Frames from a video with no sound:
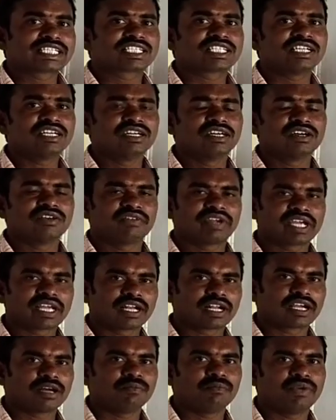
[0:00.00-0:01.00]
we can
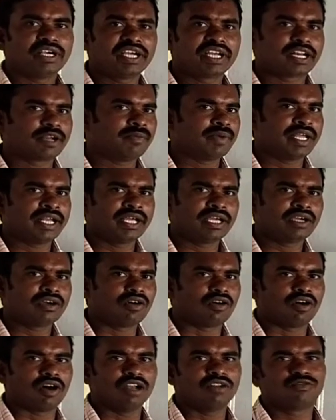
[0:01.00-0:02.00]
complete remaining all
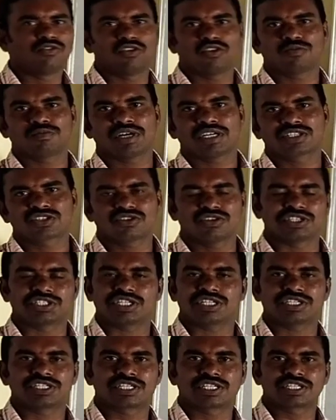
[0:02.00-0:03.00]
4 marks
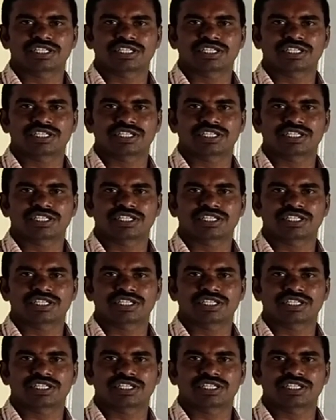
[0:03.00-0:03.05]
questions.